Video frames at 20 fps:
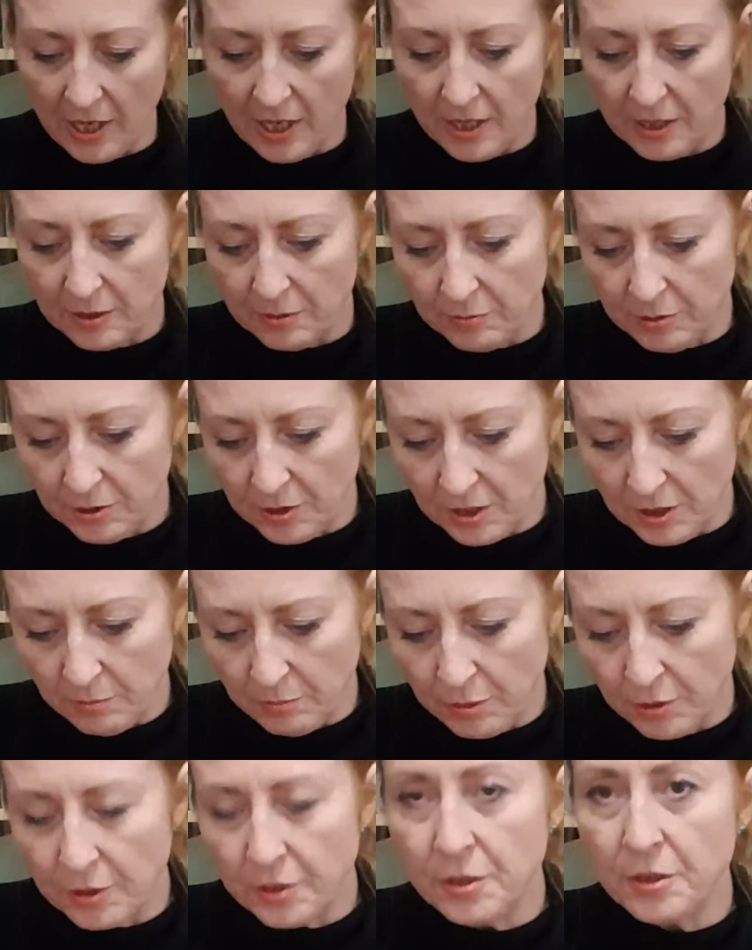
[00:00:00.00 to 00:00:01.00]
So I'm just going to
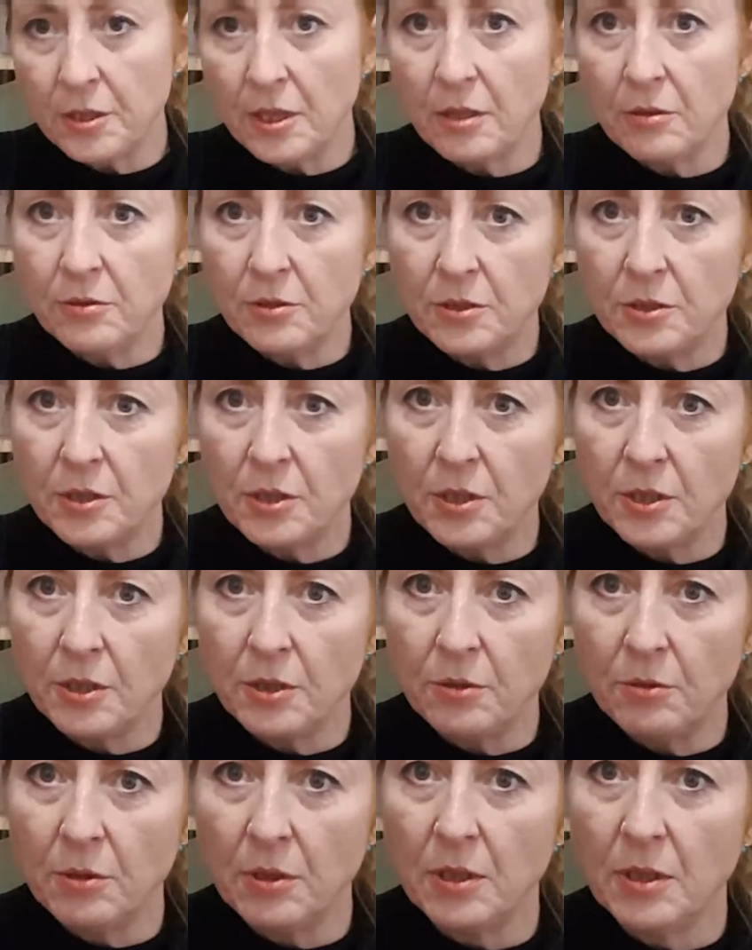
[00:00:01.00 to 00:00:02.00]
push those
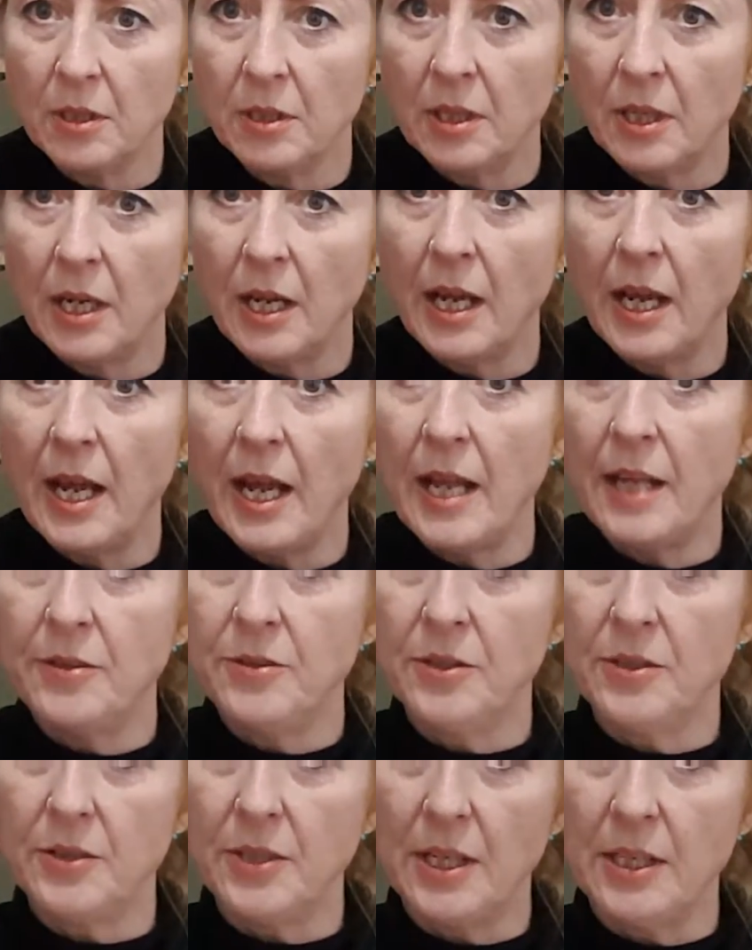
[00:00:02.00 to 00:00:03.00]
two
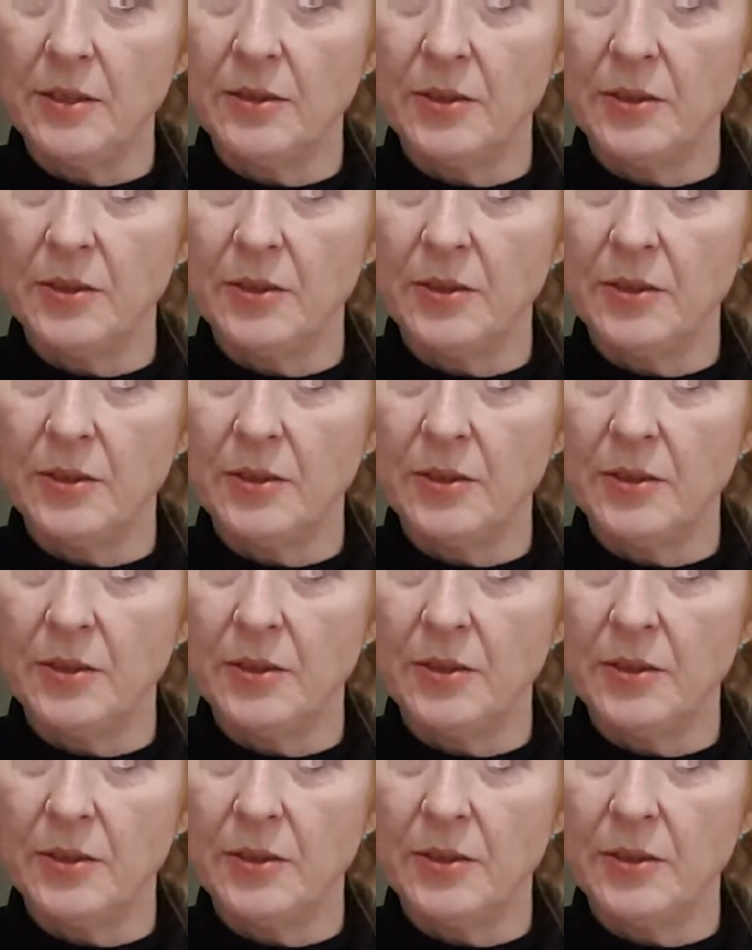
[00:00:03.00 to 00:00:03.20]
edges in